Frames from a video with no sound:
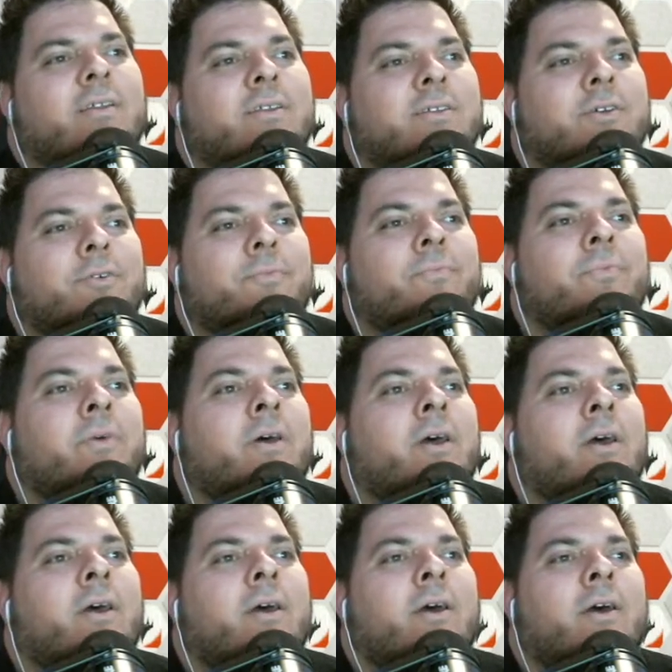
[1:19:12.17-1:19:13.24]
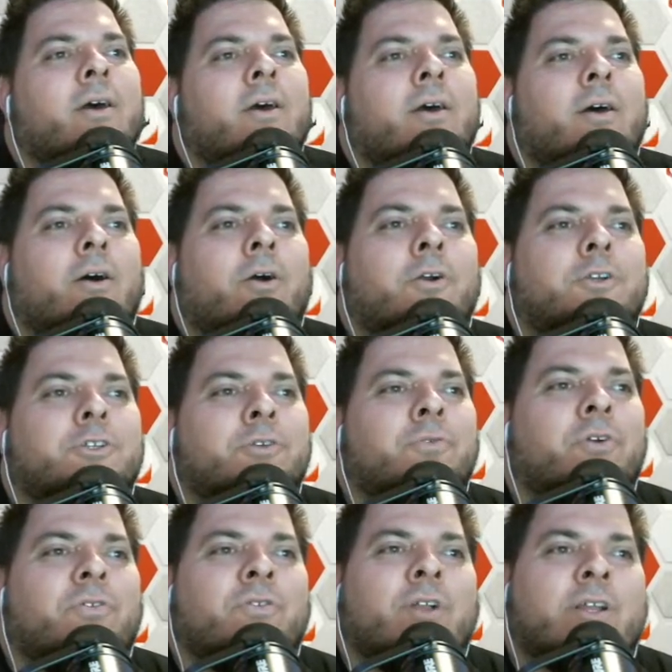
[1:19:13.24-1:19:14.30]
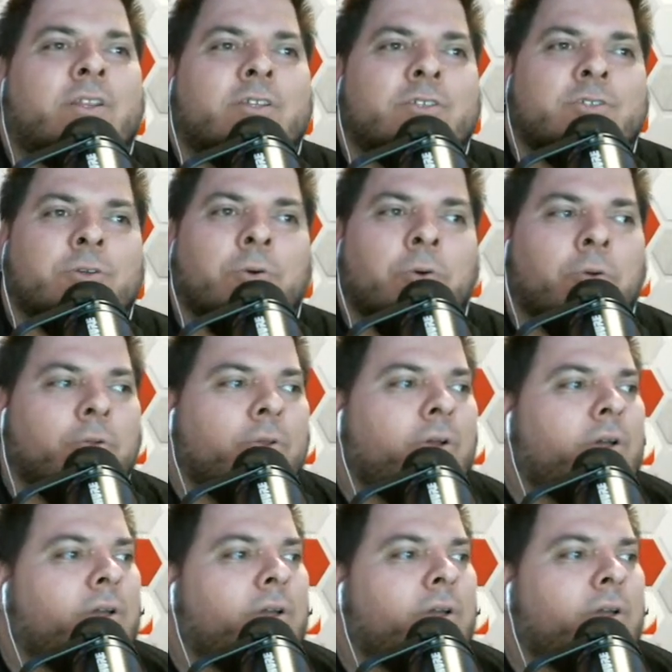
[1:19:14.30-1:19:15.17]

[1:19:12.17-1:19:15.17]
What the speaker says: So, art should reflect the soul.